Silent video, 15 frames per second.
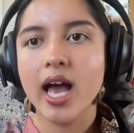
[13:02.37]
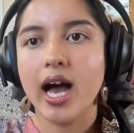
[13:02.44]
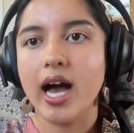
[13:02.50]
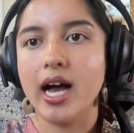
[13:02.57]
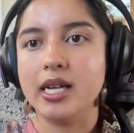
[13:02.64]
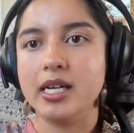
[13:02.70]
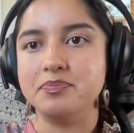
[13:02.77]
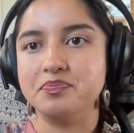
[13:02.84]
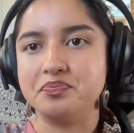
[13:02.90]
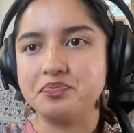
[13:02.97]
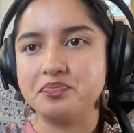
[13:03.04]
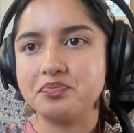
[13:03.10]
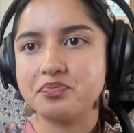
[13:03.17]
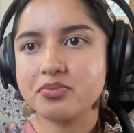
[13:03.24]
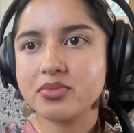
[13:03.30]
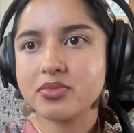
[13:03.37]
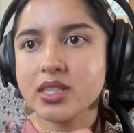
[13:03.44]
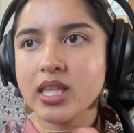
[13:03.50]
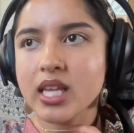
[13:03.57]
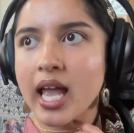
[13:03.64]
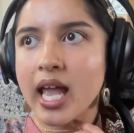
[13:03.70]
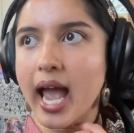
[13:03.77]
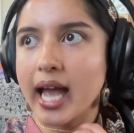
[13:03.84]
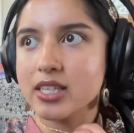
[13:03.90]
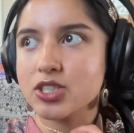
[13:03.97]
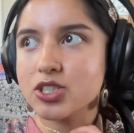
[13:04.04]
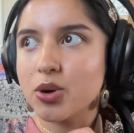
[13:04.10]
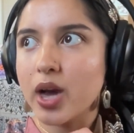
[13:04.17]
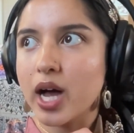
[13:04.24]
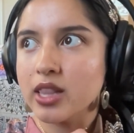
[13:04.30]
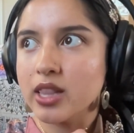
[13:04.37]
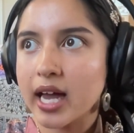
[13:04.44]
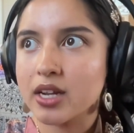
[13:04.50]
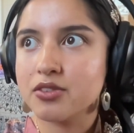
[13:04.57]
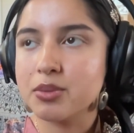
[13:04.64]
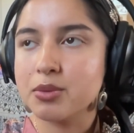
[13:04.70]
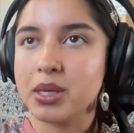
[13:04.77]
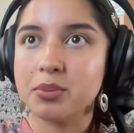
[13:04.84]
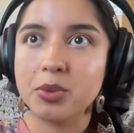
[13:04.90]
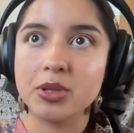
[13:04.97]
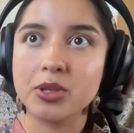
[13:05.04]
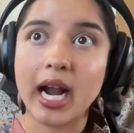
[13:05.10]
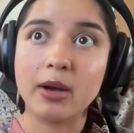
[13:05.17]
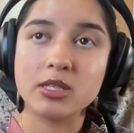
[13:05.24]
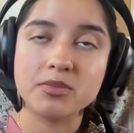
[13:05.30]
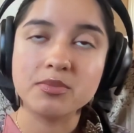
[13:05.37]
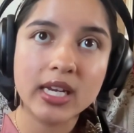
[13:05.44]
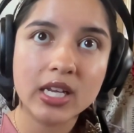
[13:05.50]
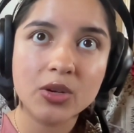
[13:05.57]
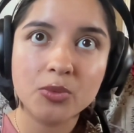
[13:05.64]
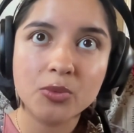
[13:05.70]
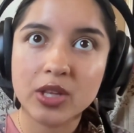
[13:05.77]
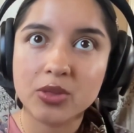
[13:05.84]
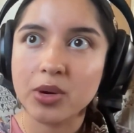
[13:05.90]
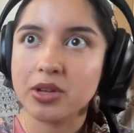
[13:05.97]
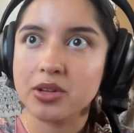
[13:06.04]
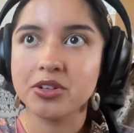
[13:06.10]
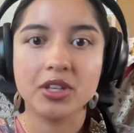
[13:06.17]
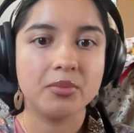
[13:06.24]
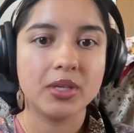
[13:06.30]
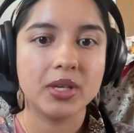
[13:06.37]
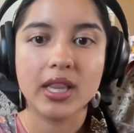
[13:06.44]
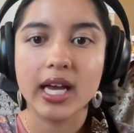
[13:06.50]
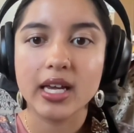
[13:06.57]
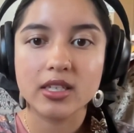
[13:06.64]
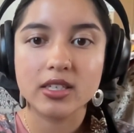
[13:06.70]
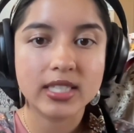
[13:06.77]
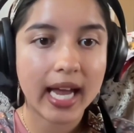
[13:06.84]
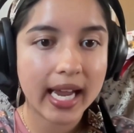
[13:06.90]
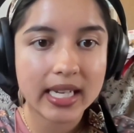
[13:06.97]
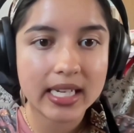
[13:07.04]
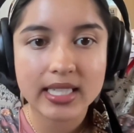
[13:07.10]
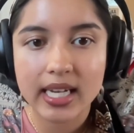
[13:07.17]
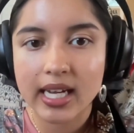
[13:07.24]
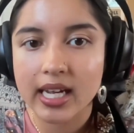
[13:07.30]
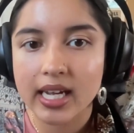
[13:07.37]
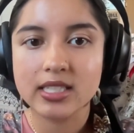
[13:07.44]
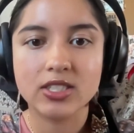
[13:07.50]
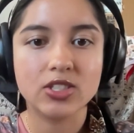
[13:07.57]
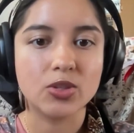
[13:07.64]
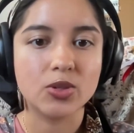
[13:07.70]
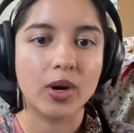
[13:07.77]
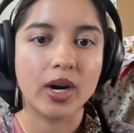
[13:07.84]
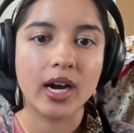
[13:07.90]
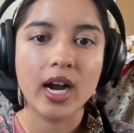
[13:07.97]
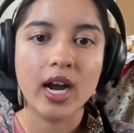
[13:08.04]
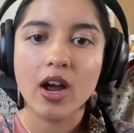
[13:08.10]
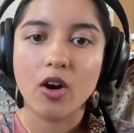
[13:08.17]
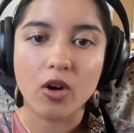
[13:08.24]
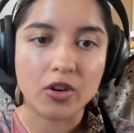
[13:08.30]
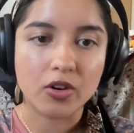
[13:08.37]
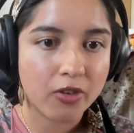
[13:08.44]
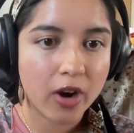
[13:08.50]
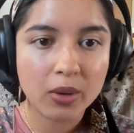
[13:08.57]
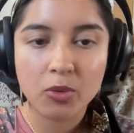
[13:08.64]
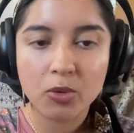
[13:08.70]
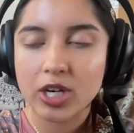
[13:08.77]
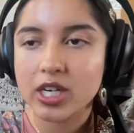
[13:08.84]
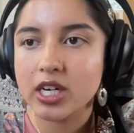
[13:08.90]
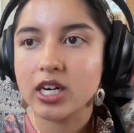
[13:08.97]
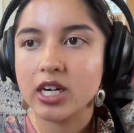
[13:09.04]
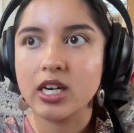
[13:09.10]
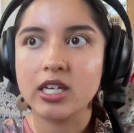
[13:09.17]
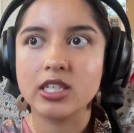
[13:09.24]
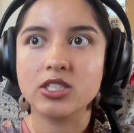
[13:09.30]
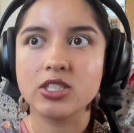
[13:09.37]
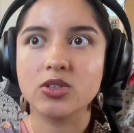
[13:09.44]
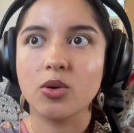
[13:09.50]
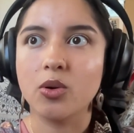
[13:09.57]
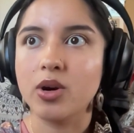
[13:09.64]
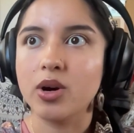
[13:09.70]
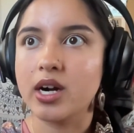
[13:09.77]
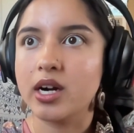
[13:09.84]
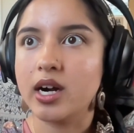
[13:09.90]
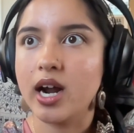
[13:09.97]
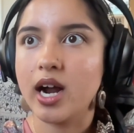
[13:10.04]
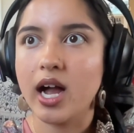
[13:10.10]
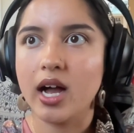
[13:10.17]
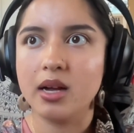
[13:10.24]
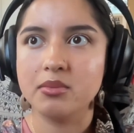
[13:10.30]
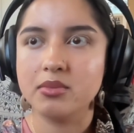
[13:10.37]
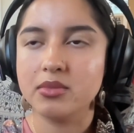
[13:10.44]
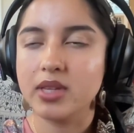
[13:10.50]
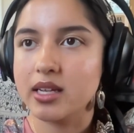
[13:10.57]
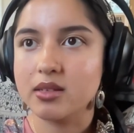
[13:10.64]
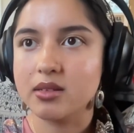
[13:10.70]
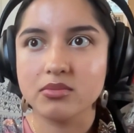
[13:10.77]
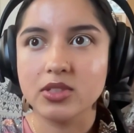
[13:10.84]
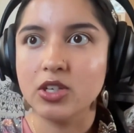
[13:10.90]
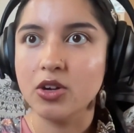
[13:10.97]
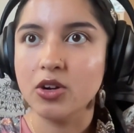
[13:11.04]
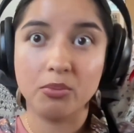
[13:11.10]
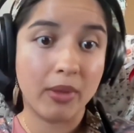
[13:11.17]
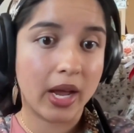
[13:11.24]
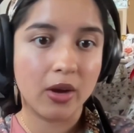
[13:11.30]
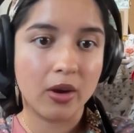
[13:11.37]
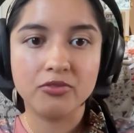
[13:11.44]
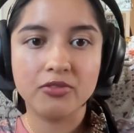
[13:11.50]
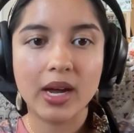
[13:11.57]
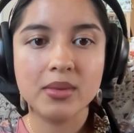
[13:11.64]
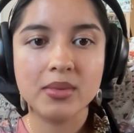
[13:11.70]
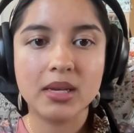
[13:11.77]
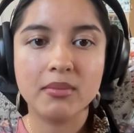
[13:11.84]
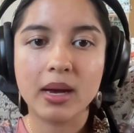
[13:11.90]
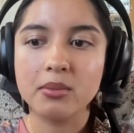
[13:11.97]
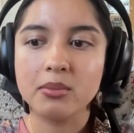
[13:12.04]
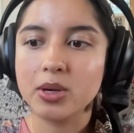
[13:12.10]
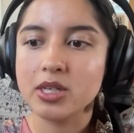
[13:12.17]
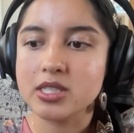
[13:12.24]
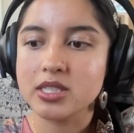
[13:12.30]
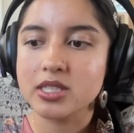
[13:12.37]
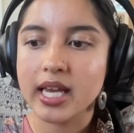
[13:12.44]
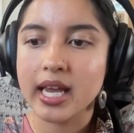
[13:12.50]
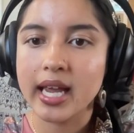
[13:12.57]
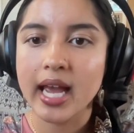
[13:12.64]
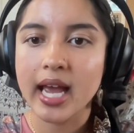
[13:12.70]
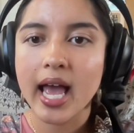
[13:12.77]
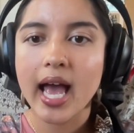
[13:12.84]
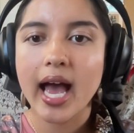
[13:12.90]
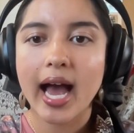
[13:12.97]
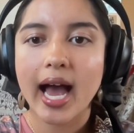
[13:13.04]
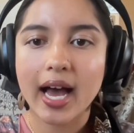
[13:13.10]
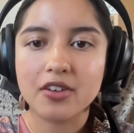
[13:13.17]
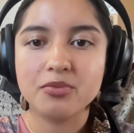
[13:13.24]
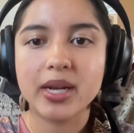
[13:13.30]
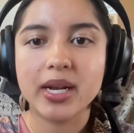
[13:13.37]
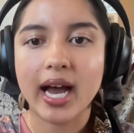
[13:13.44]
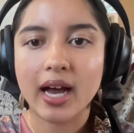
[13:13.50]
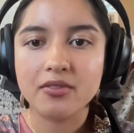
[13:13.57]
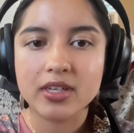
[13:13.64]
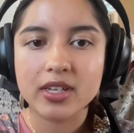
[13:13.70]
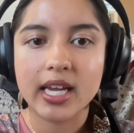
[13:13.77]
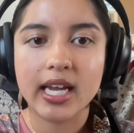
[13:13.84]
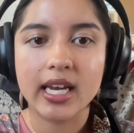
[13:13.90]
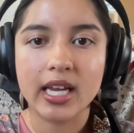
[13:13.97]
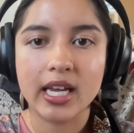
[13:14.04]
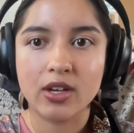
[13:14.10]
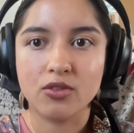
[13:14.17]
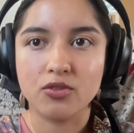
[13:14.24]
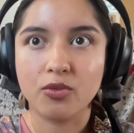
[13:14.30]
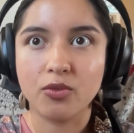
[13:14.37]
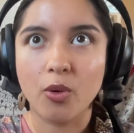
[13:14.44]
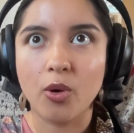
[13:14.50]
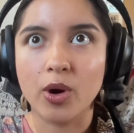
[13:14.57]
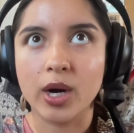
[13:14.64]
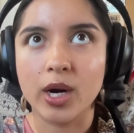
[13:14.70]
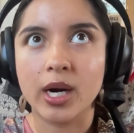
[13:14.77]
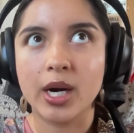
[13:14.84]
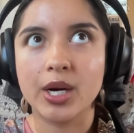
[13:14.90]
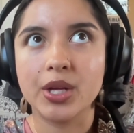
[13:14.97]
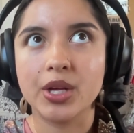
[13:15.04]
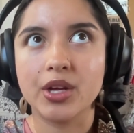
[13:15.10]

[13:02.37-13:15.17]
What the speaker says: Um, and so a lot of the people that I was meeting with, whether they be like scientists or farm workers or like, my own family members, they have been advocating for